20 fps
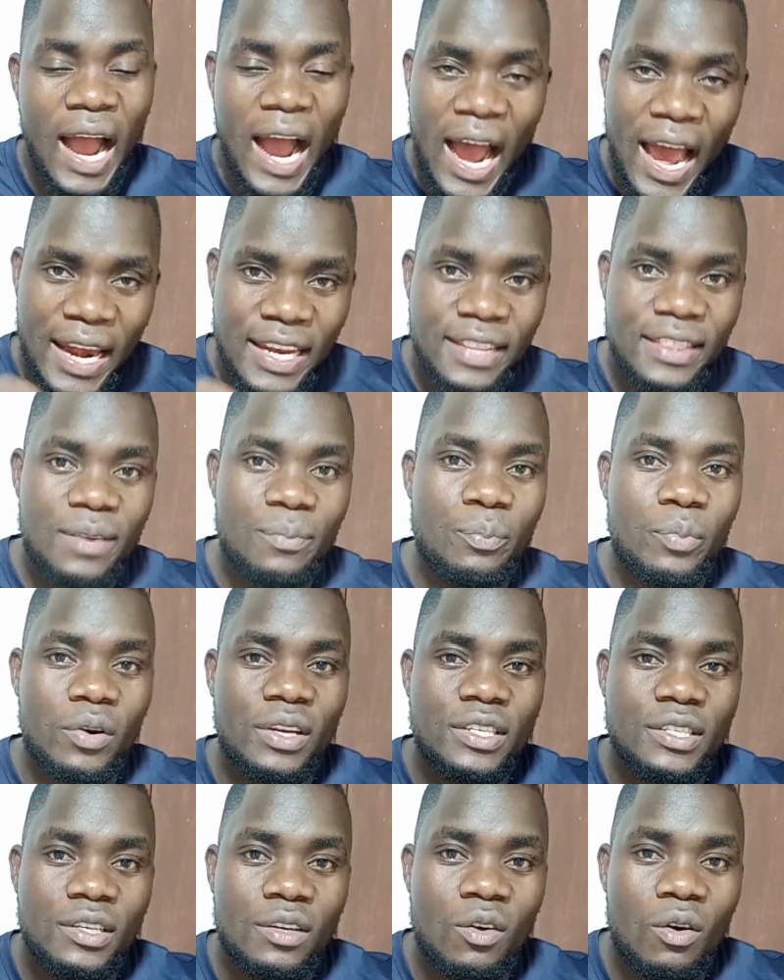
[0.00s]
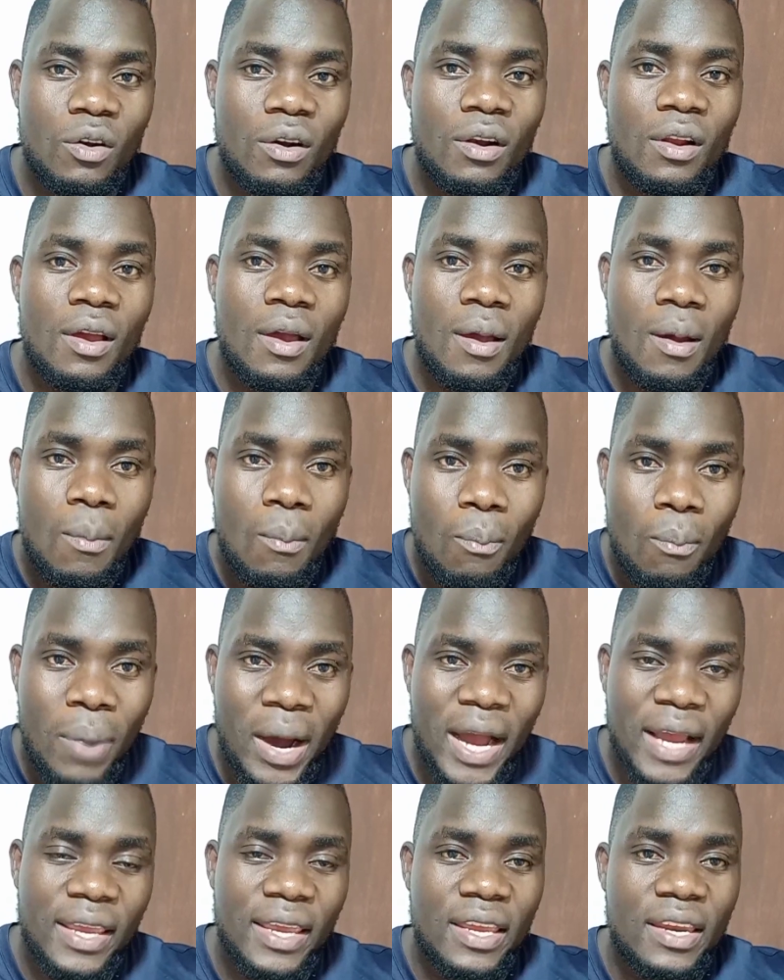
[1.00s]
and in the political
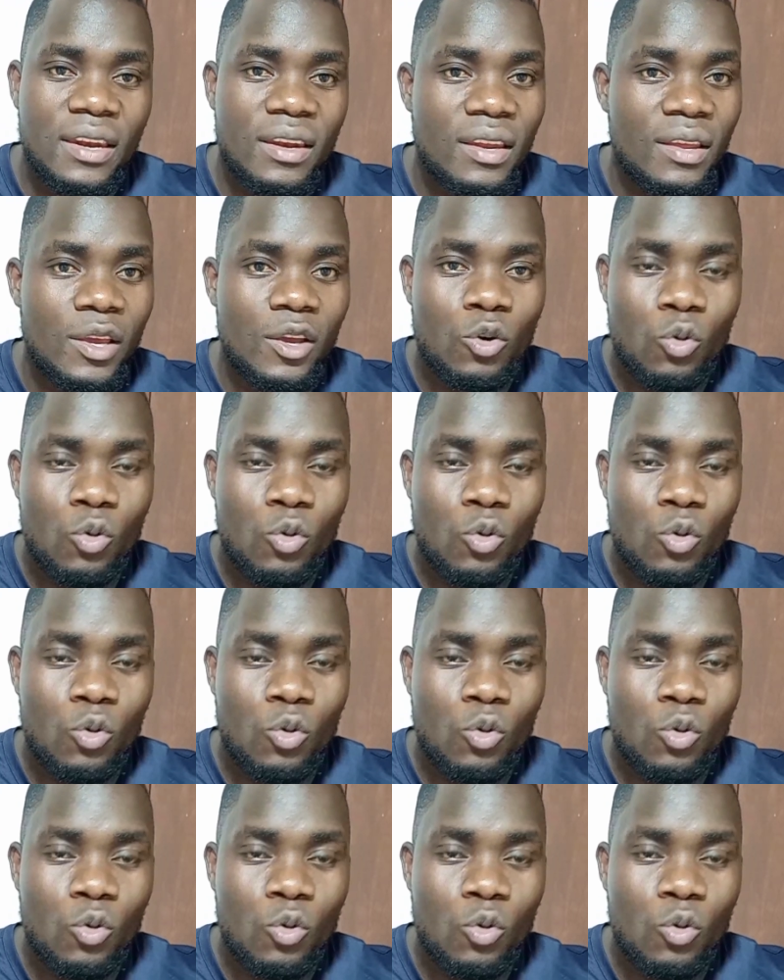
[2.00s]
bargain,